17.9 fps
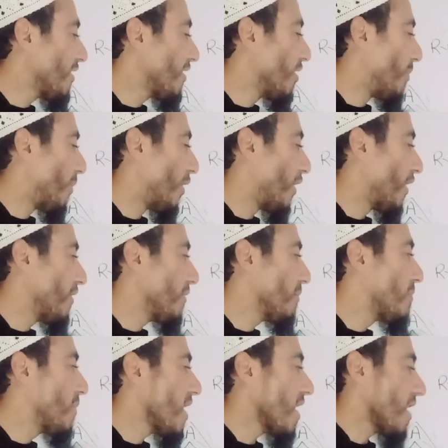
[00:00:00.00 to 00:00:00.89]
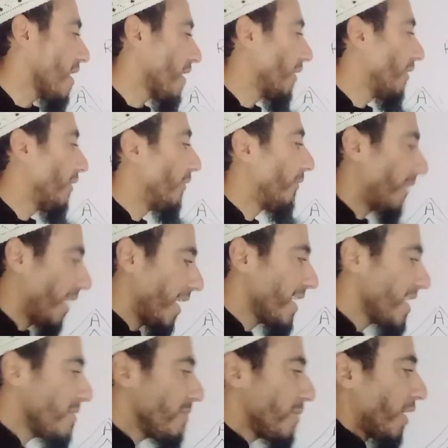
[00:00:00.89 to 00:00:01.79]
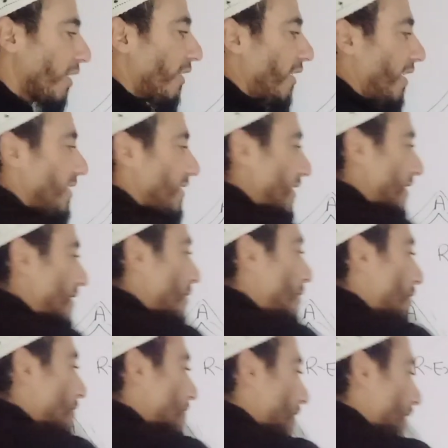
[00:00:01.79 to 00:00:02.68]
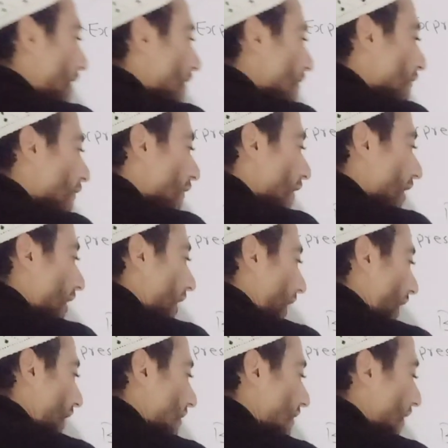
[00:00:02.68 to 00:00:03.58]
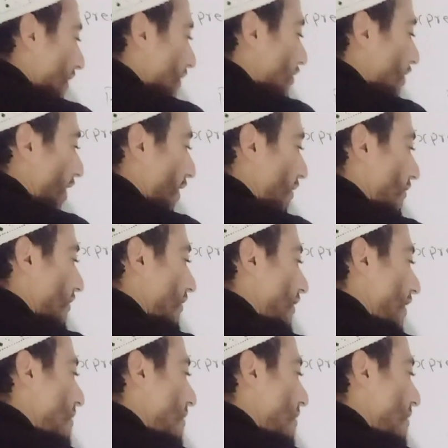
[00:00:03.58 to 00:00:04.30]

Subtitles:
command B. Why? Because it goes up and then down.